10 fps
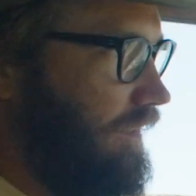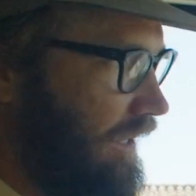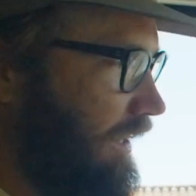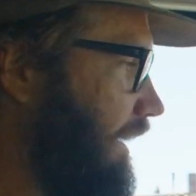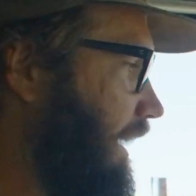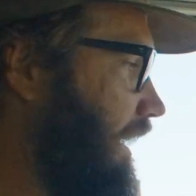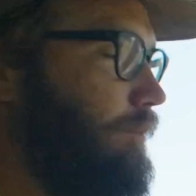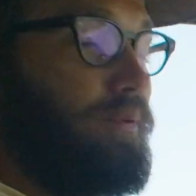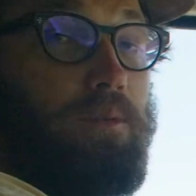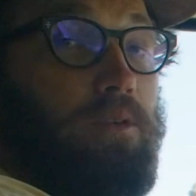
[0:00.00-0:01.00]
than an
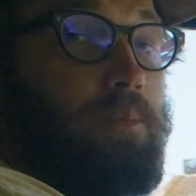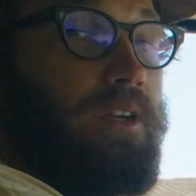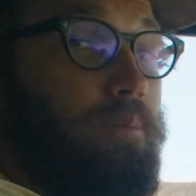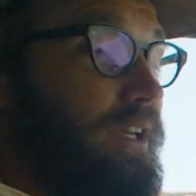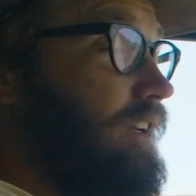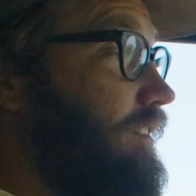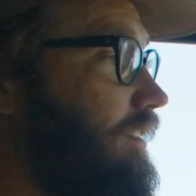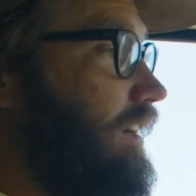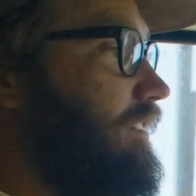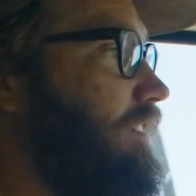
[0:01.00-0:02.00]
amp, it will be a bigger
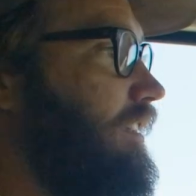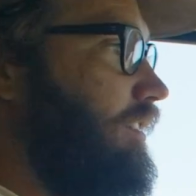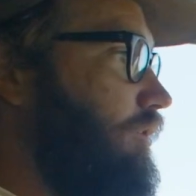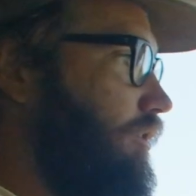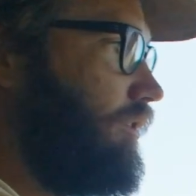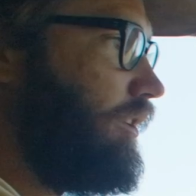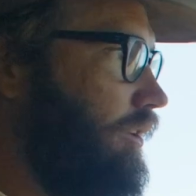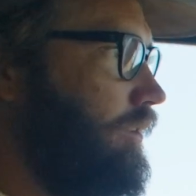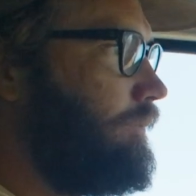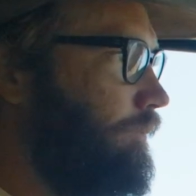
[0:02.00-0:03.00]
size of the
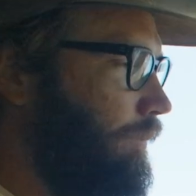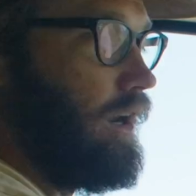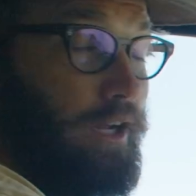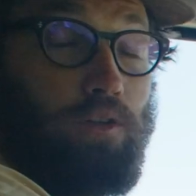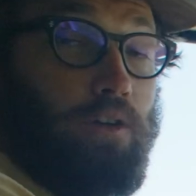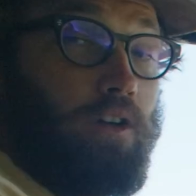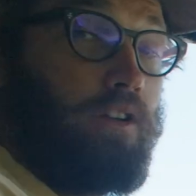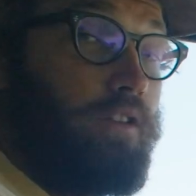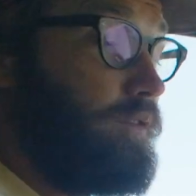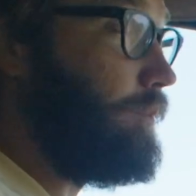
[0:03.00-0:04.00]
Enduro. I took it
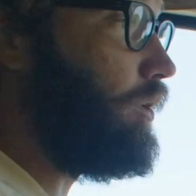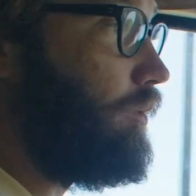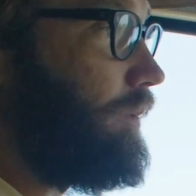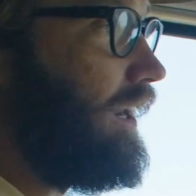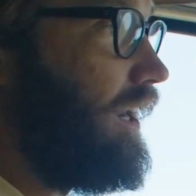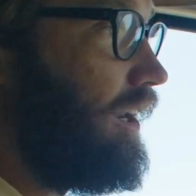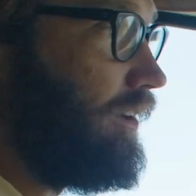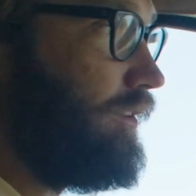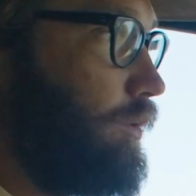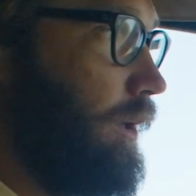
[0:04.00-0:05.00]
on a small
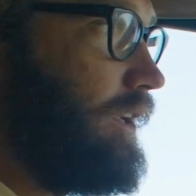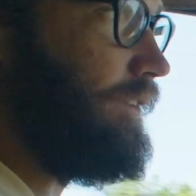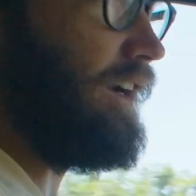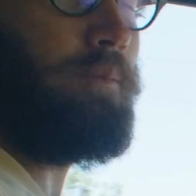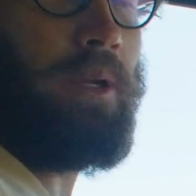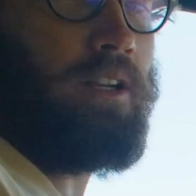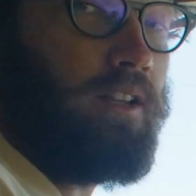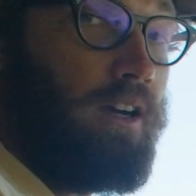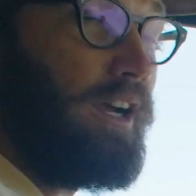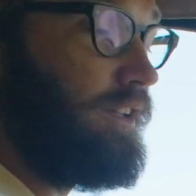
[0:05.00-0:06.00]
bar and 25 meter
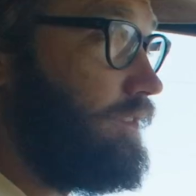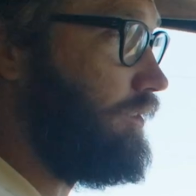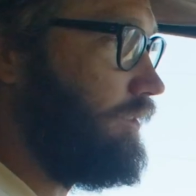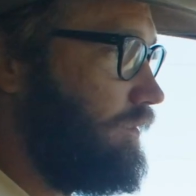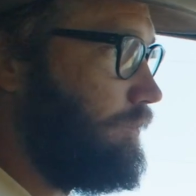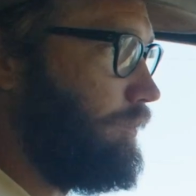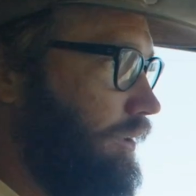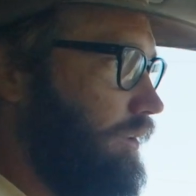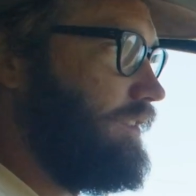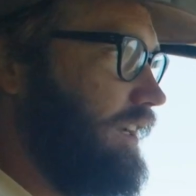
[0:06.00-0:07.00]
lines just
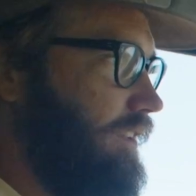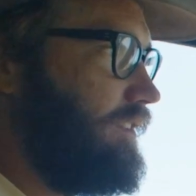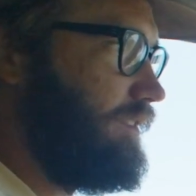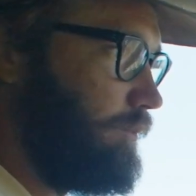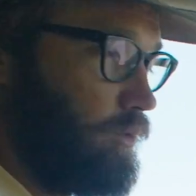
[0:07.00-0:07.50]
because that's